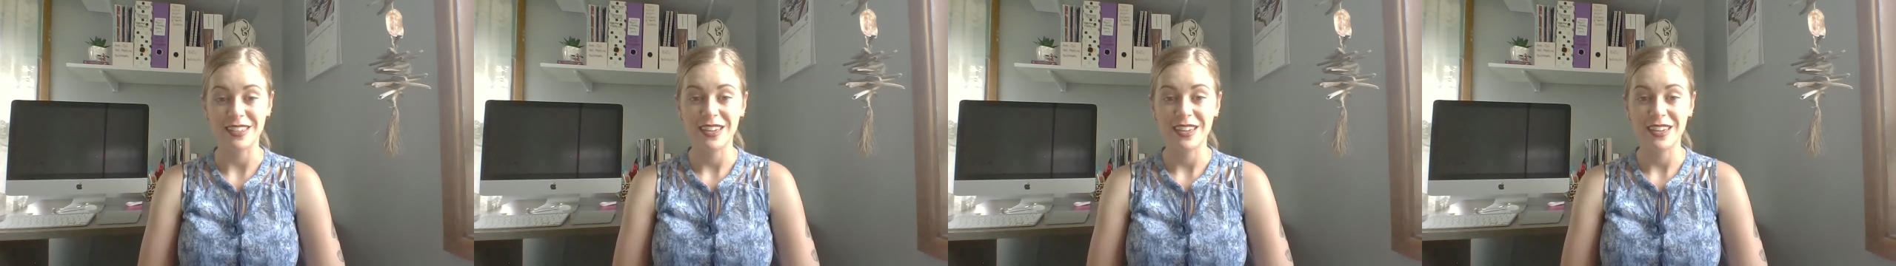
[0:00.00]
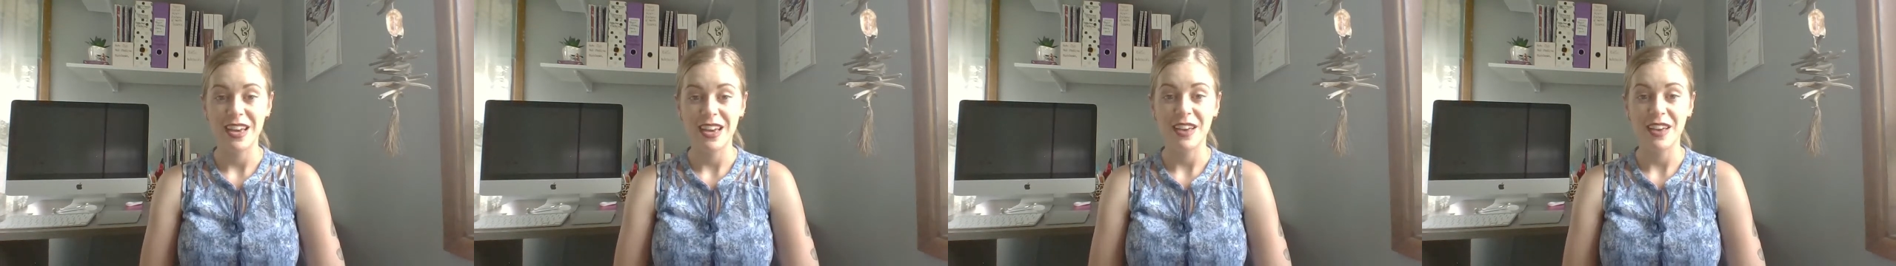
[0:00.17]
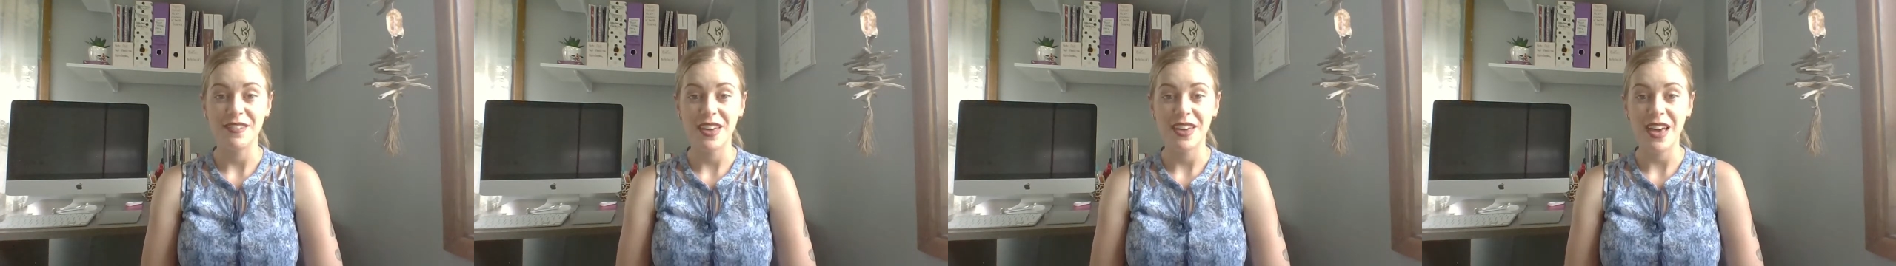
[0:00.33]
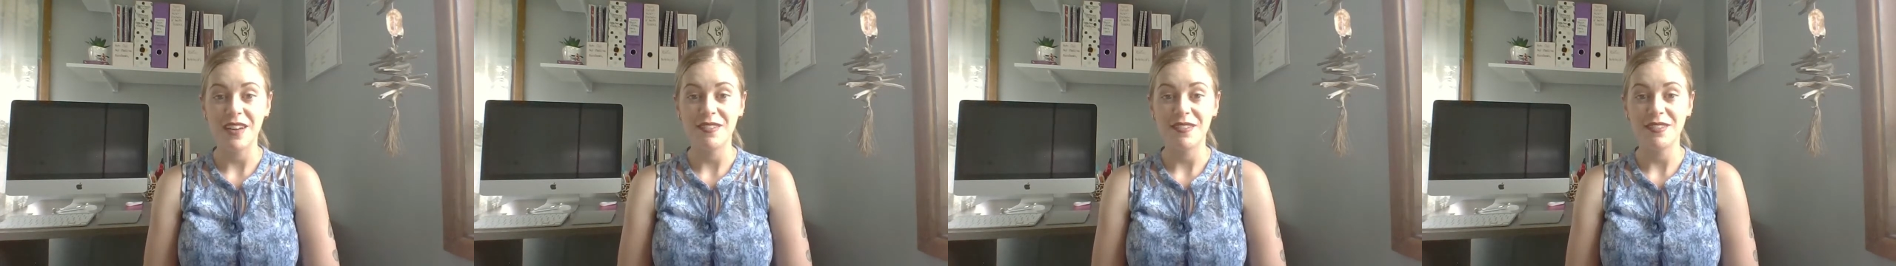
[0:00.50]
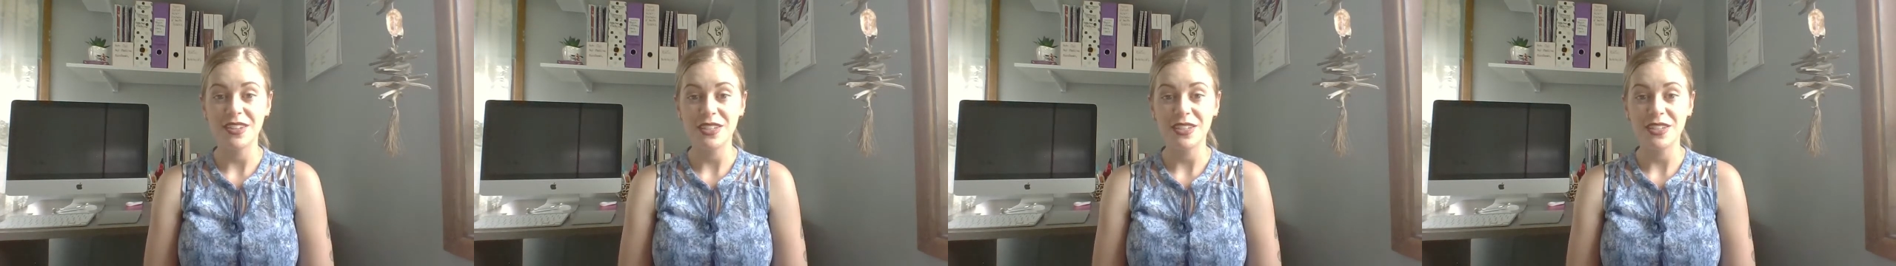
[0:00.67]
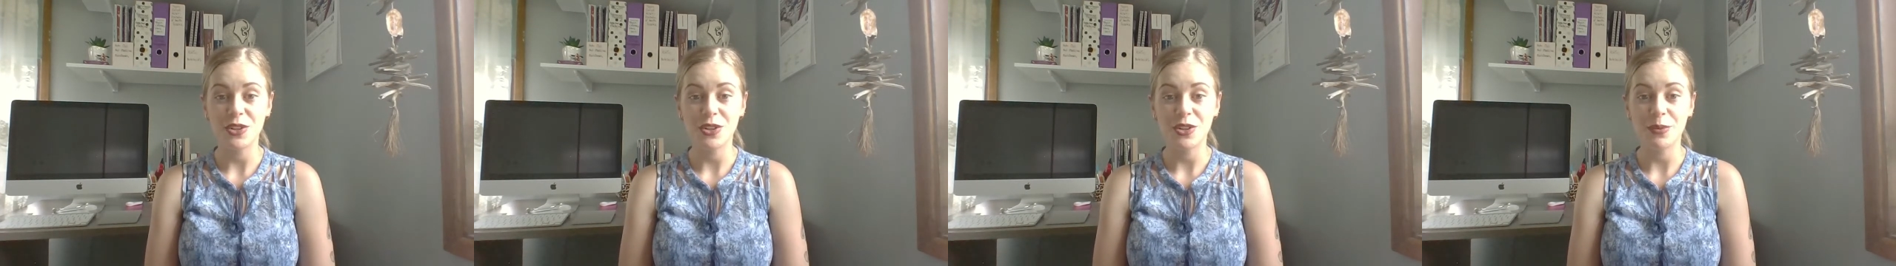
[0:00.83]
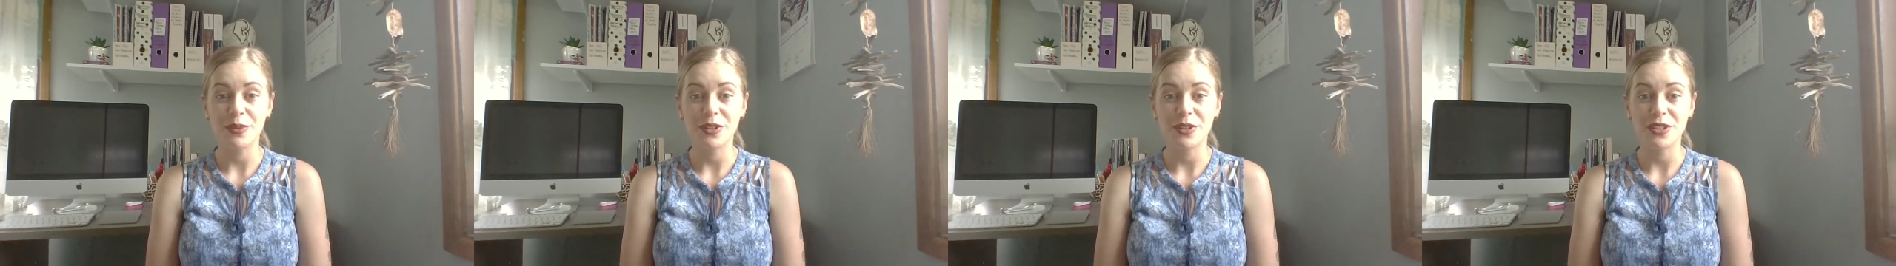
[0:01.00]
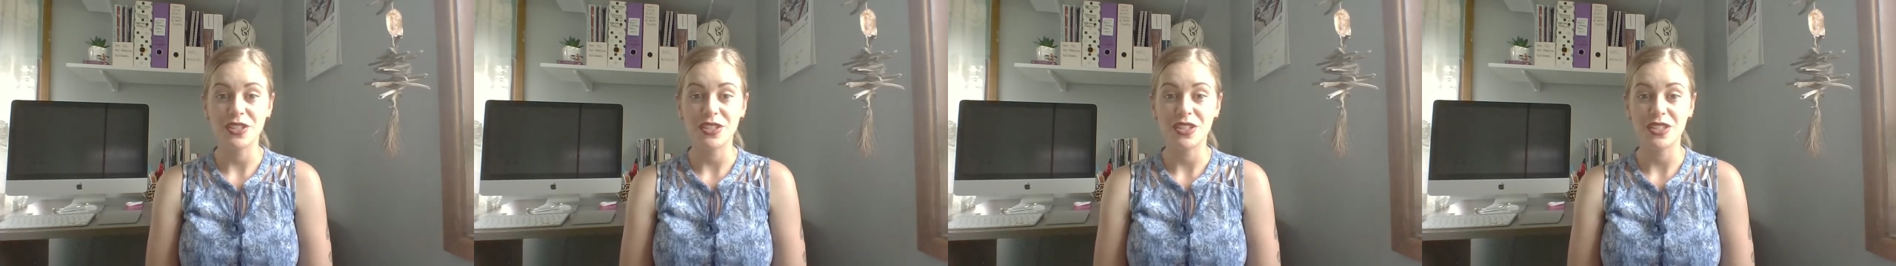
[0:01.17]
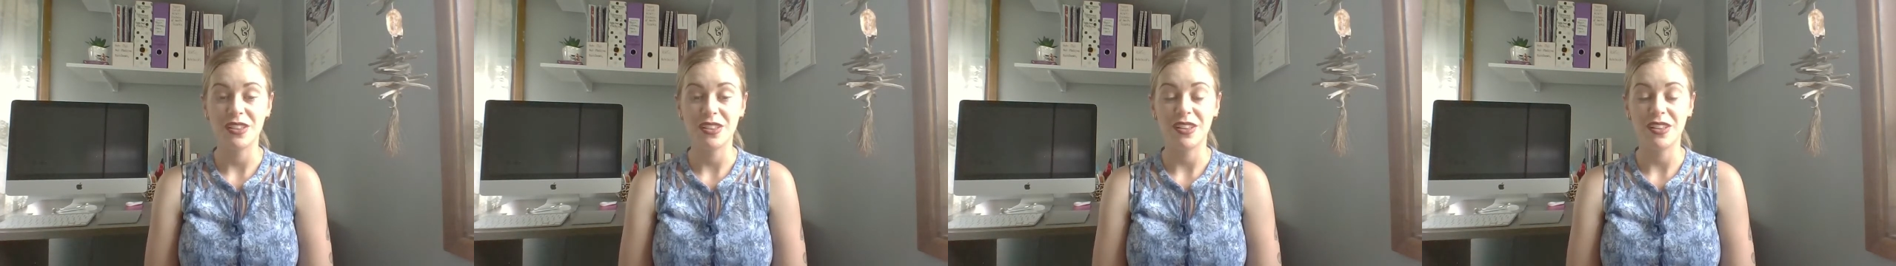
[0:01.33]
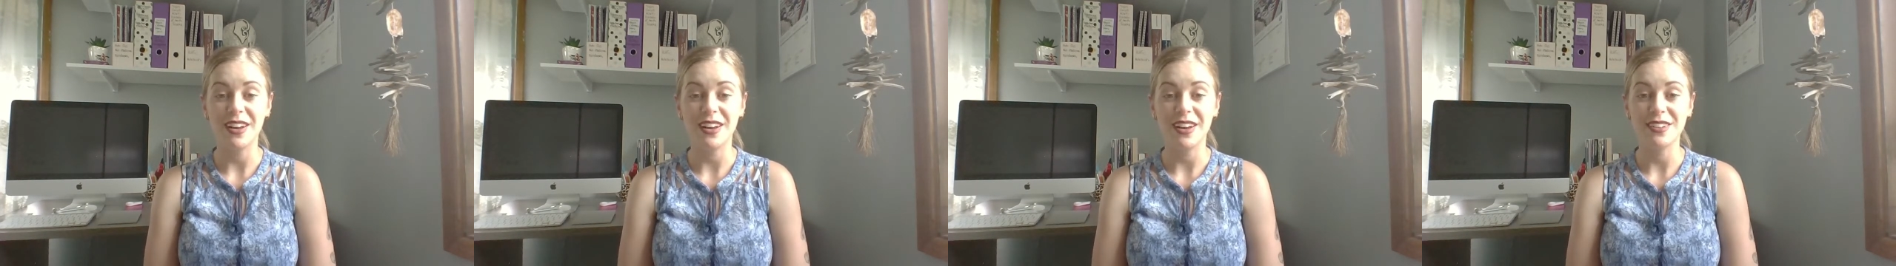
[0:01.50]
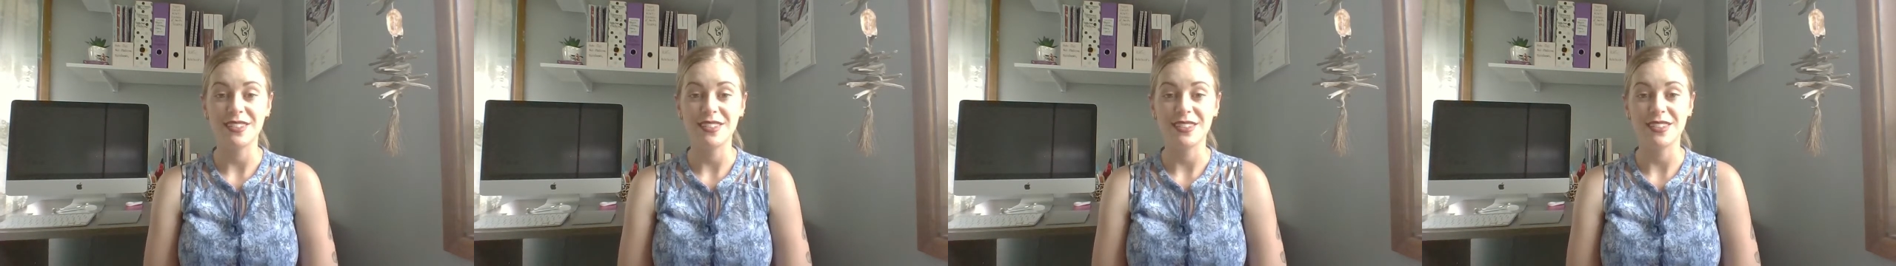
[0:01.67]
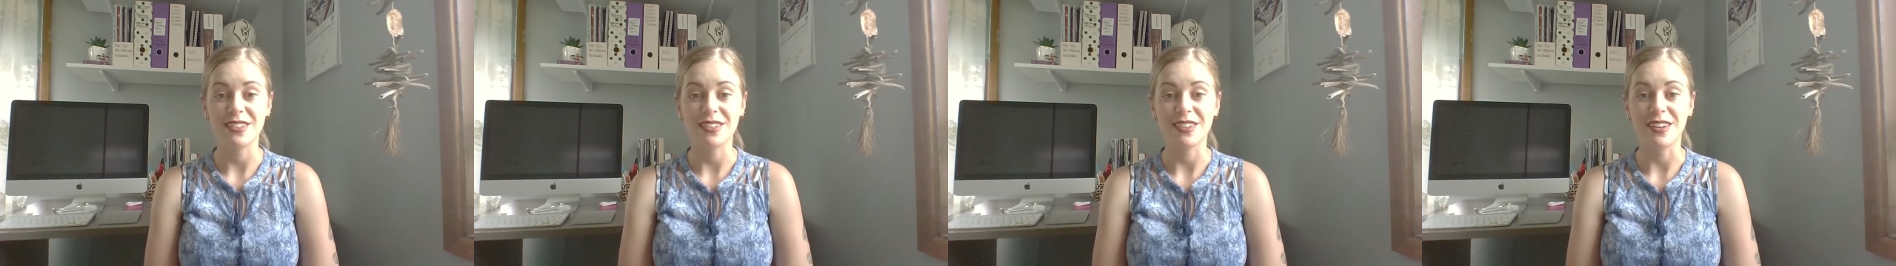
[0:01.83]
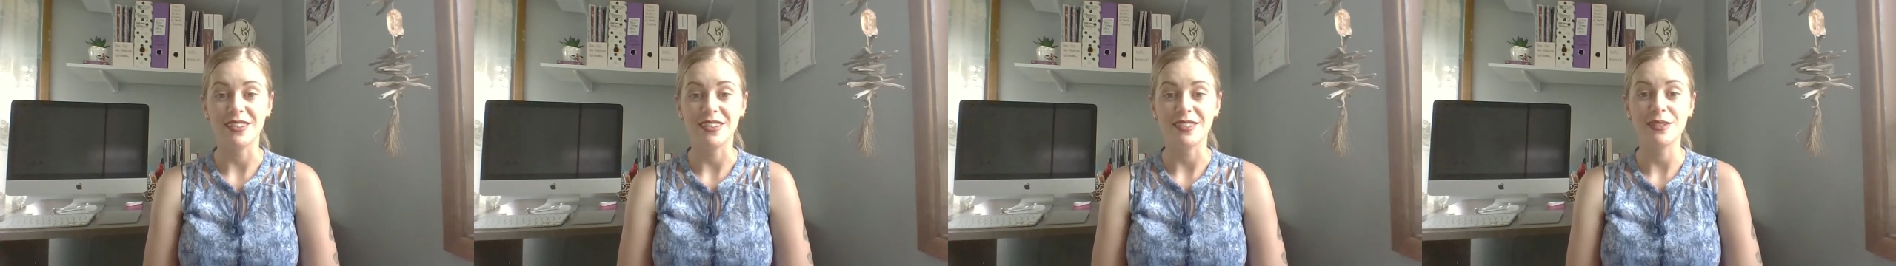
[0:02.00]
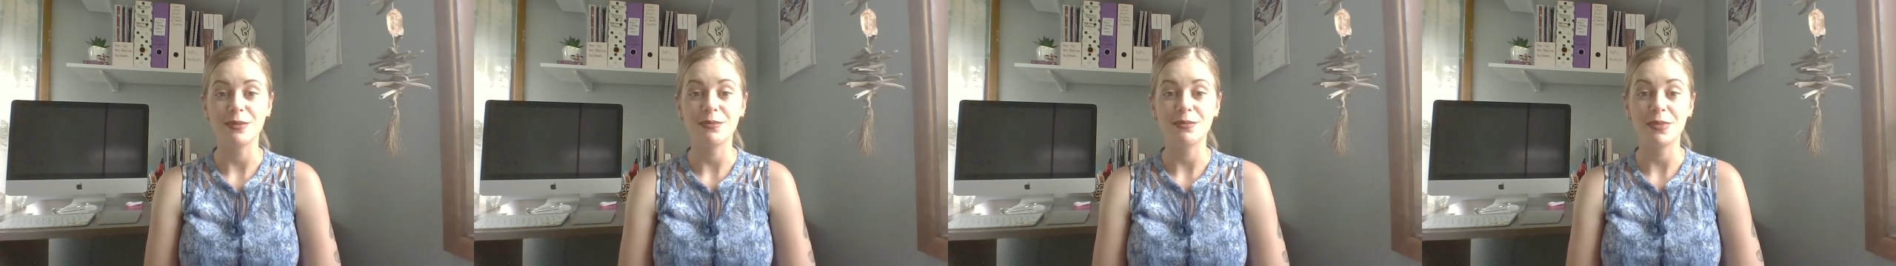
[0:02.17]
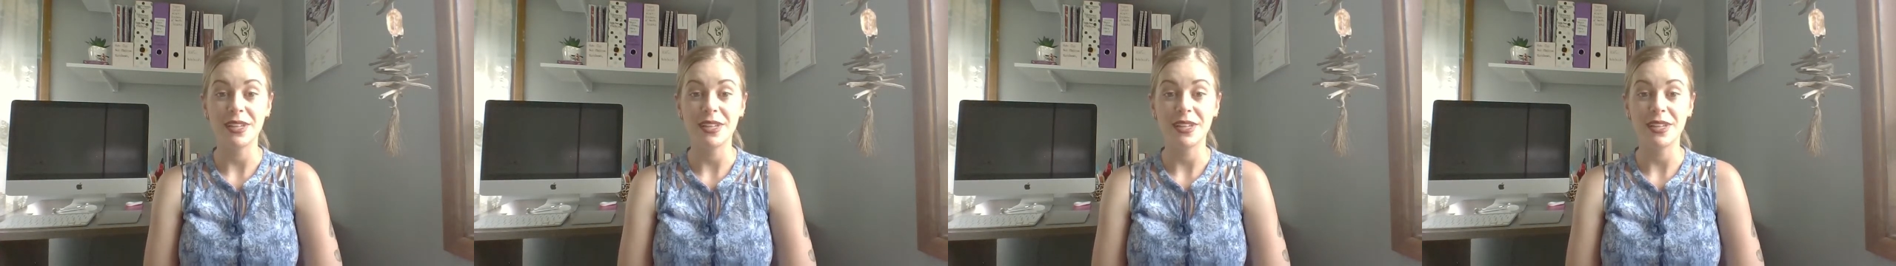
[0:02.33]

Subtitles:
If you have any topics you'd like discussed,